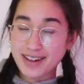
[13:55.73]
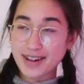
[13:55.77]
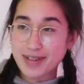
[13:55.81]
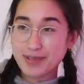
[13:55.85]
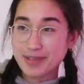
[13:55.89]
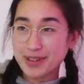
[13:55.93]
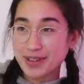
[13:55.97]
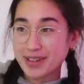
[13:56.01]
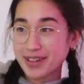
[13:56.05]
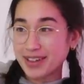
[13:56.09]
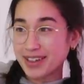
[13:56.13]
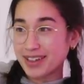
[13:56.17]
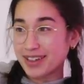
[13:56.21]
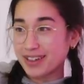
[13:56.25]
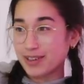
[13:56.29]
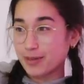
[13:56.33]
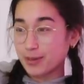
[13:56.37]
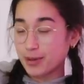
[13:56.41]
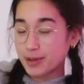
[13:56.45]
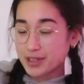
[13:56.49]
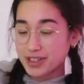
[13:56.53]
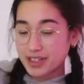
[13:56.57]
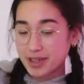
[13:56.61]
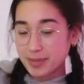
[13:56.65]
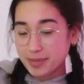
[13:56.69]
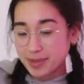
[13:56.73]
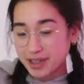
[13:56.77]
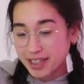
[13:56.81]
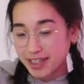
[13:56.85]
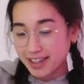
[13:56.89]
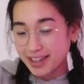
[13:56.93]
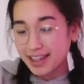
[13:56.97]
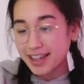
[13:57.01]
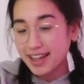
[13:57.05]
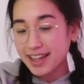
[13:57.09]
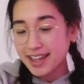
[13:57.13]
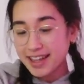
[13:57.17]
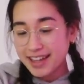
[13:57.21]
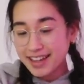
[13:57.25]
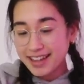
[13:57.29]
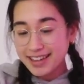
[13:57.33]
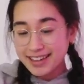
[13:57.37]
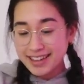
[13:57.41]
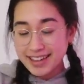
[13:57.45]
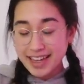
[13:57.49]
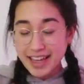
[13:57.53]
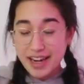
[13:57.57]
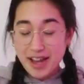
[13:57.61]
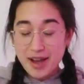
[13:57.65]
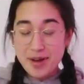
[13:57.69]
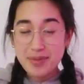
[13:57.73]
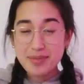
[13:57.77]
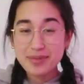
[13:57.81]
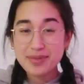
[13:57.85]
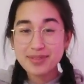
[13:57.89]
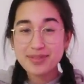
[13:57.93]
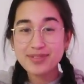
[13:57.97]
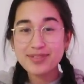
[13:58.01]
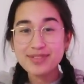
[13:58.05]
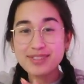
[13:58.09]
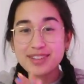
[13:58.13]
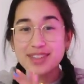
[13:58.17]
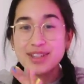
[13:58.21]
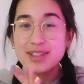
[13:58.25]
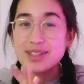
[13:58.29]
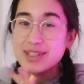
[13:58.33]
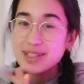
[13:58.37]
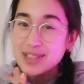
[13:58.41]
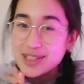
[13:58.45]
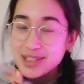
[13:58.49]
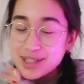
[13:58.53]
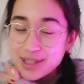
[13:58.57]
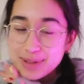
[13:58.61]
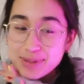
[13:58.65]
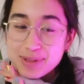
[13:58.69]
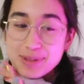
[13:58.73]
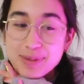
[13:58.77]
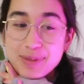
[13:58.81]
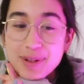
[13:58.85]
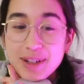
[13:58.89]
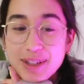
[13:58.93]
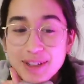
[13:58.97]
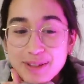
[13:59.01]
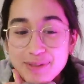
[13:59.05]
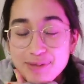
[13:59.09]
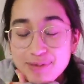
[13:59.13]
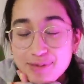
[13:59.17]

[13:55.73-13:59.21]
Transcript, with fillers: I'm gonna watch something, get up, go to the gym tomorrow.